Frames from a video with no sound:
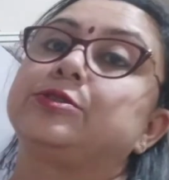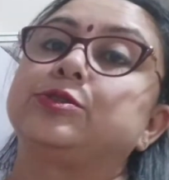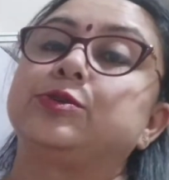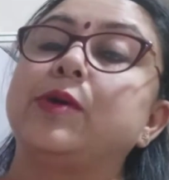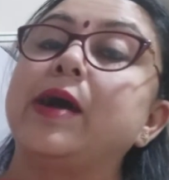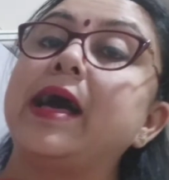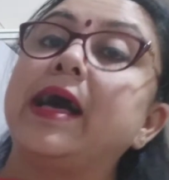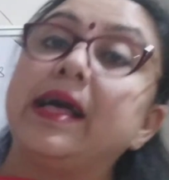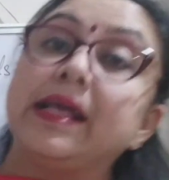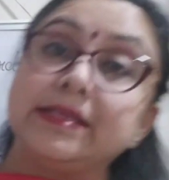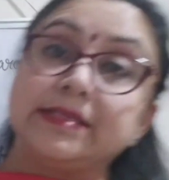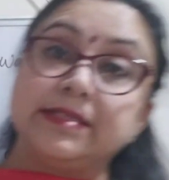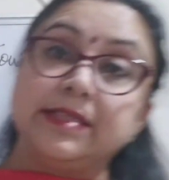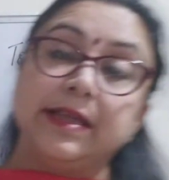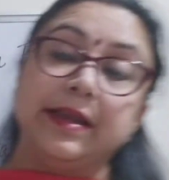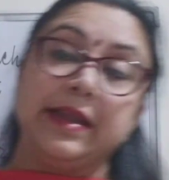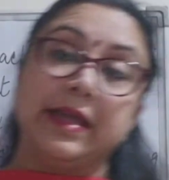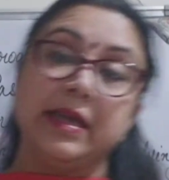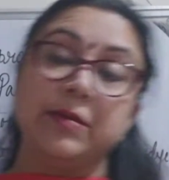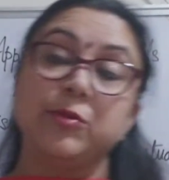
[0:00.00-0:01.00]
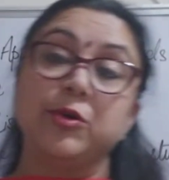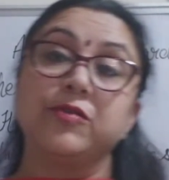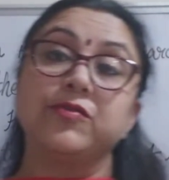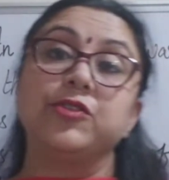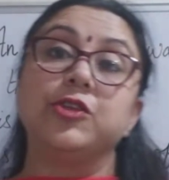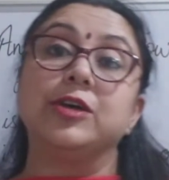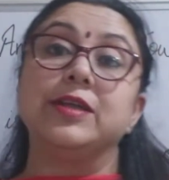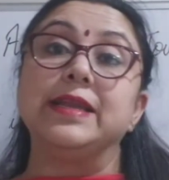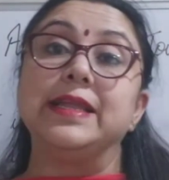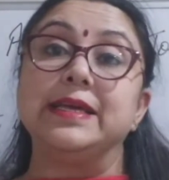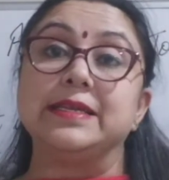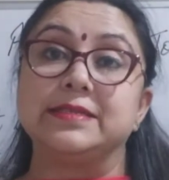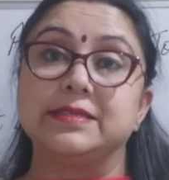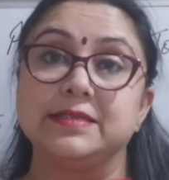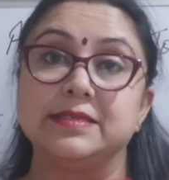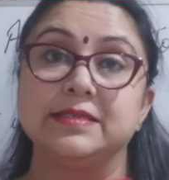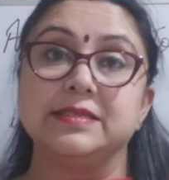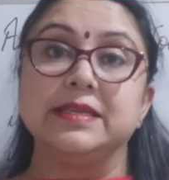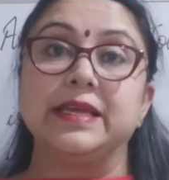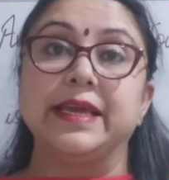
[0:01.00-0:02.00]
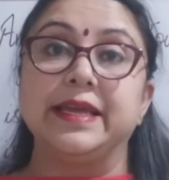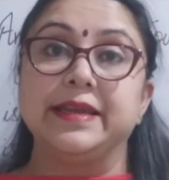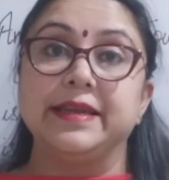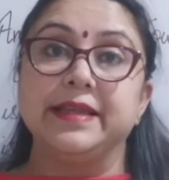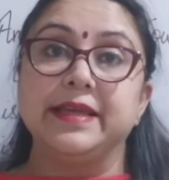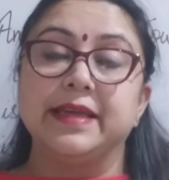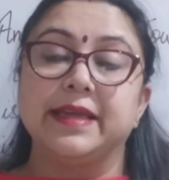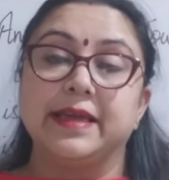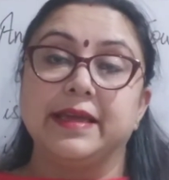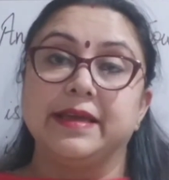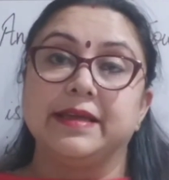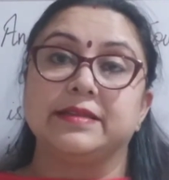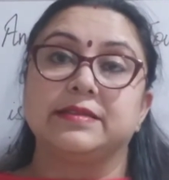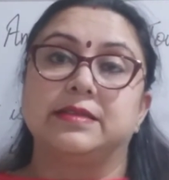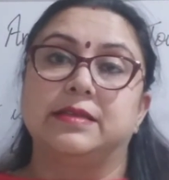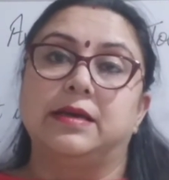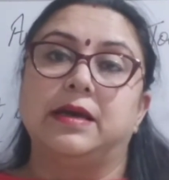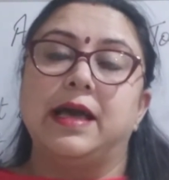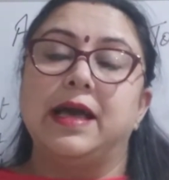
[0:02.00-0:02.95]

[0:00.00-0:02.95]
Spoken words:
So as the name of the lesson indicate,